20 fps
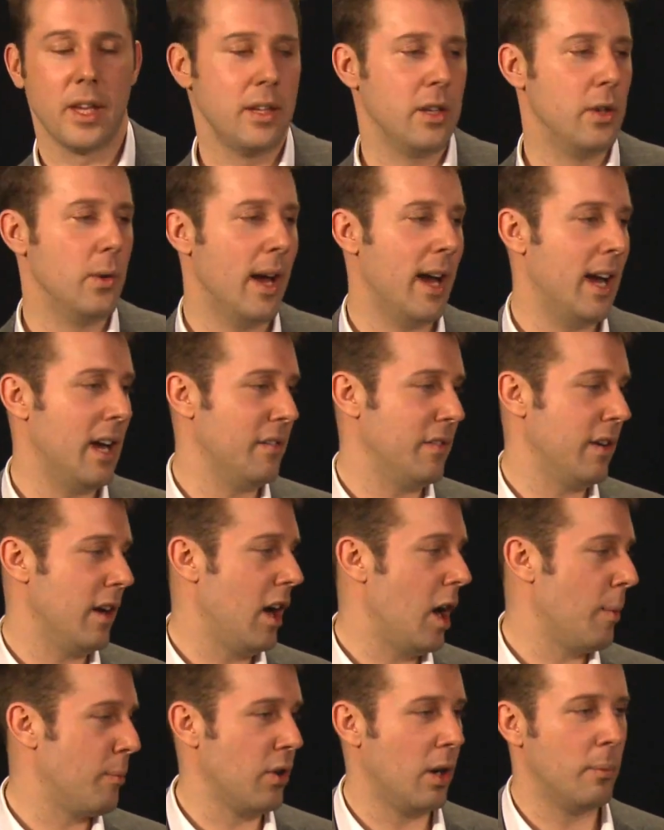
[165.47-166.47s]
You have
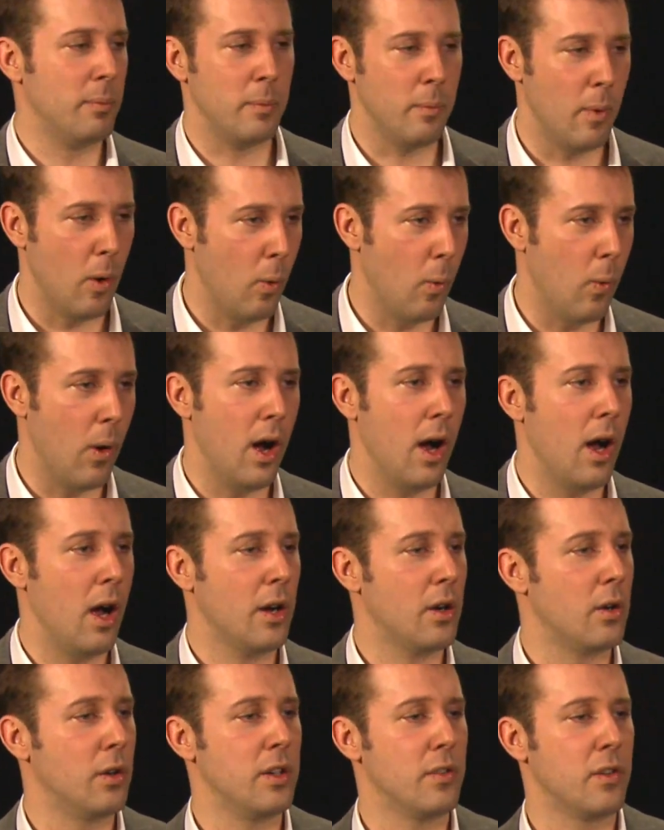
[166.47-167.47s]
a problem at
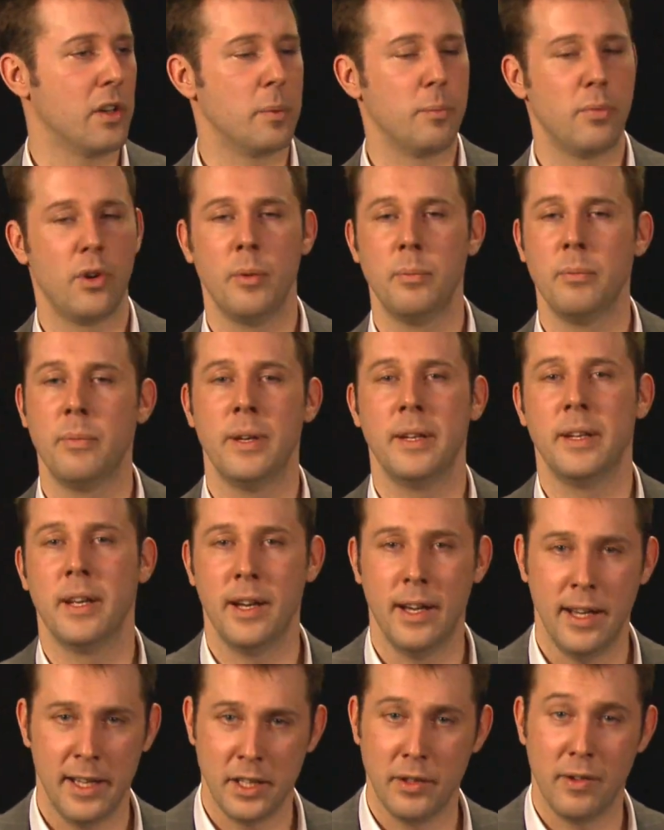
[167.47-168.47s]
work, or you've got a problem in
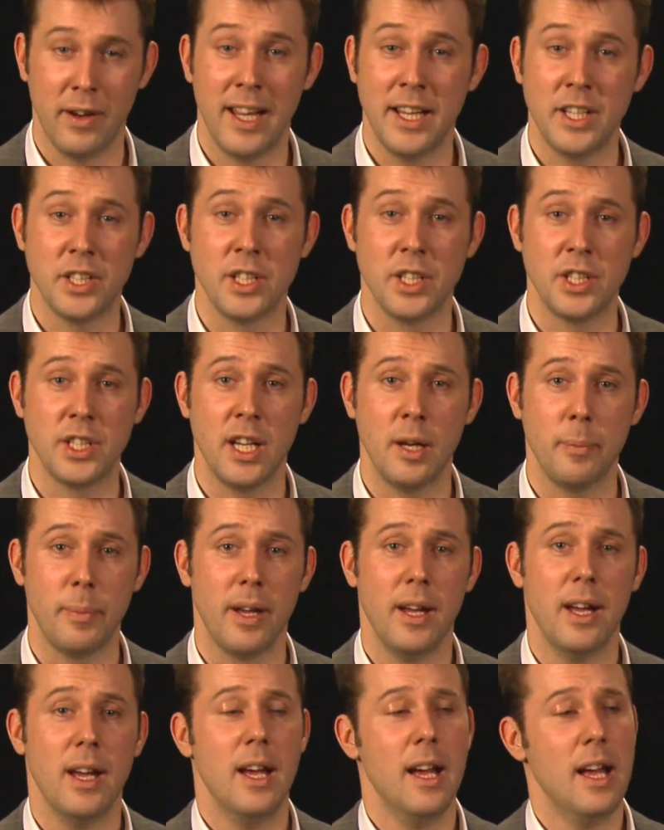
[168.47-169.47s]
a
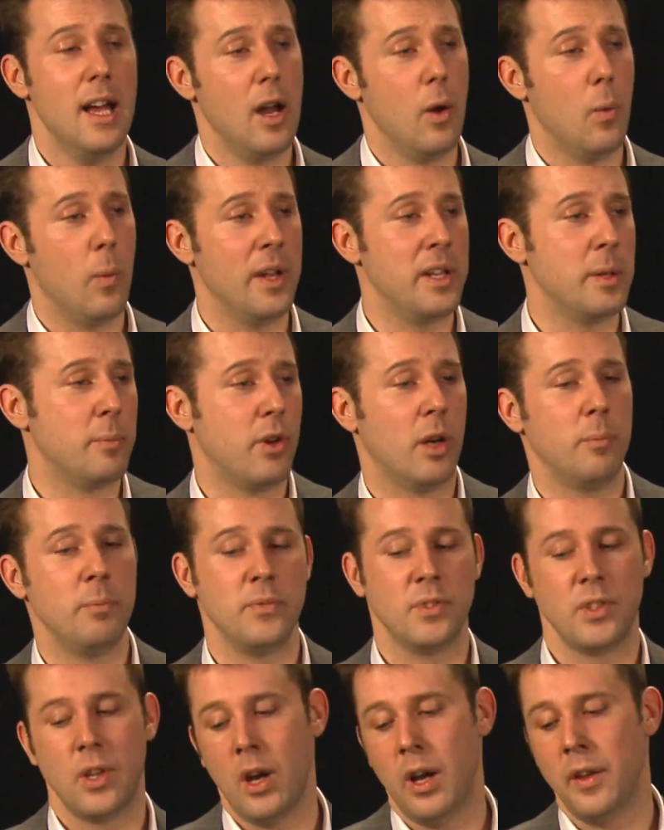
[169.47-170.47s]
relationship. When the
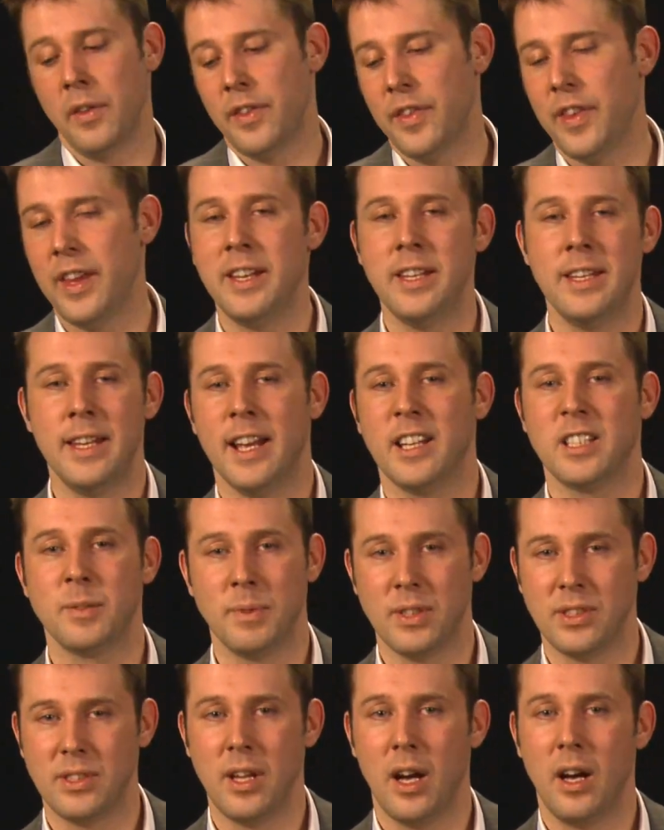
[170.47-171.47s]
problem's gone, then the
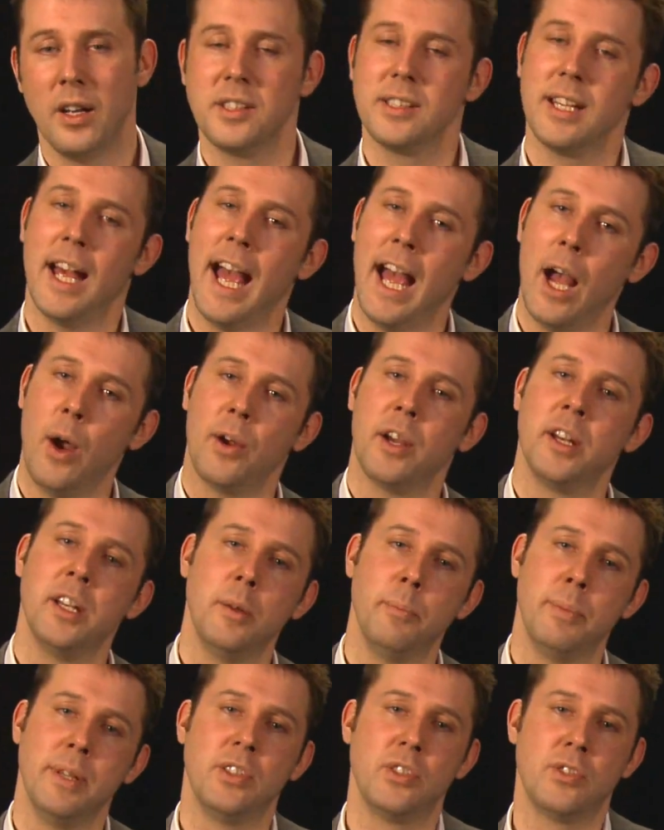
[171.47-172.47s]
eczema starts. So how
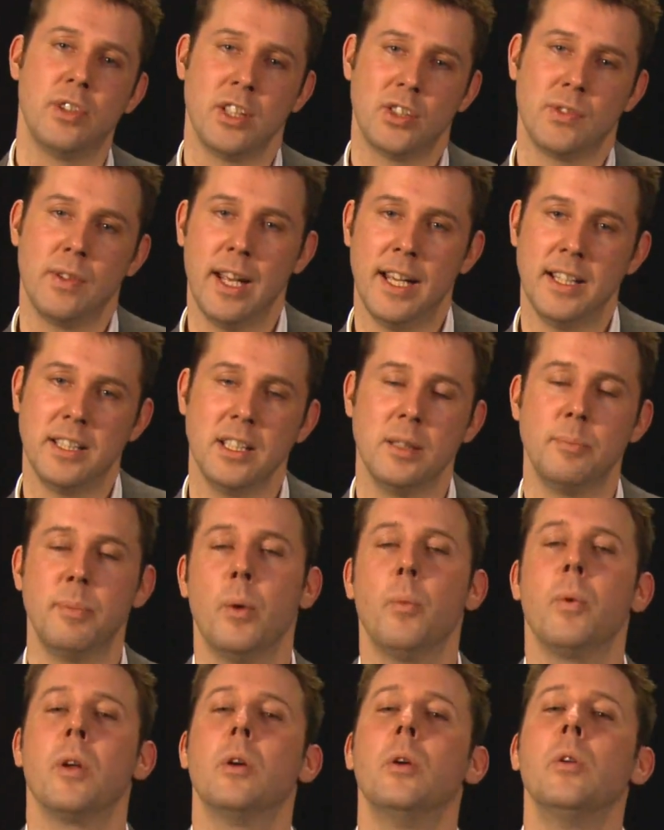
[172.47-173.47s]
can it be stress related?
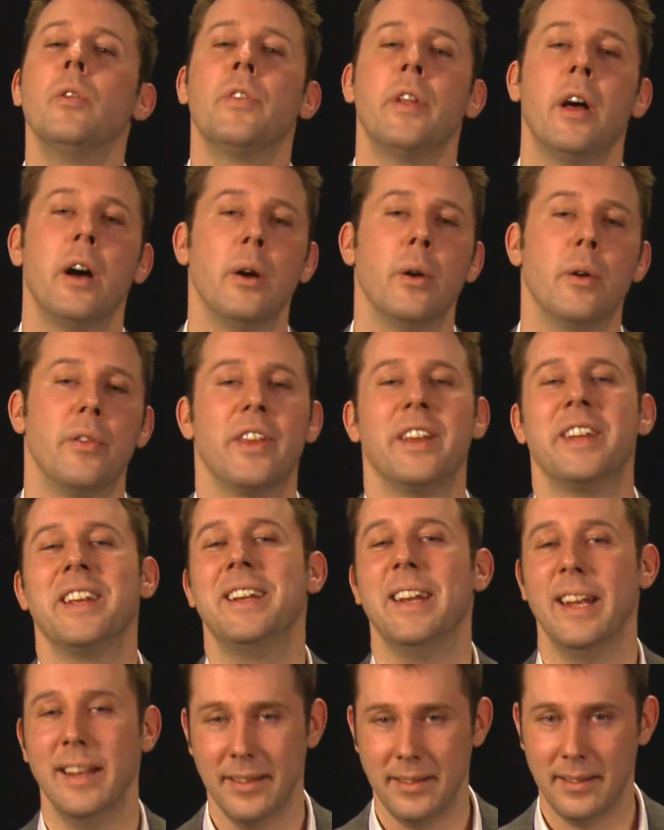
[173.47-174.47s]
But we all know that
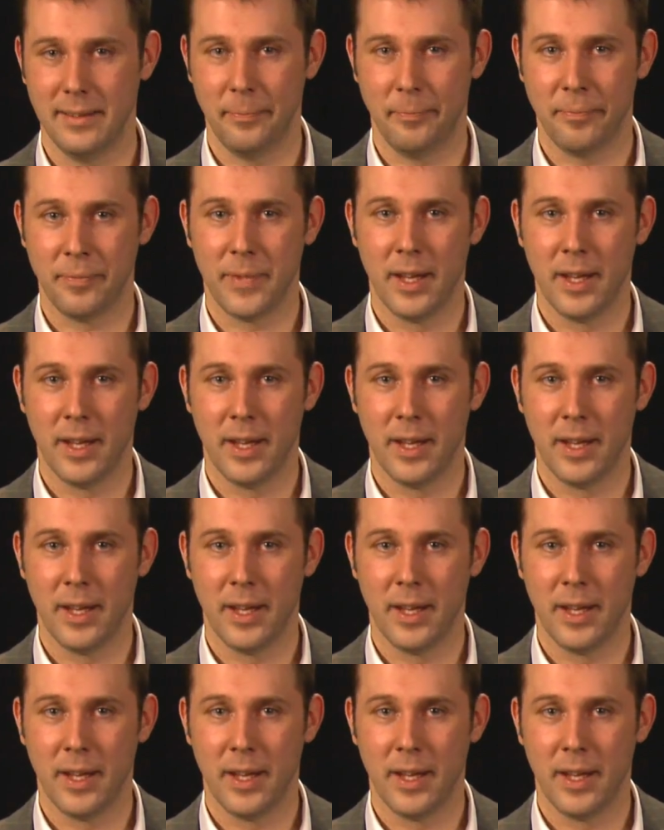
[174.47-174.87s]
it is.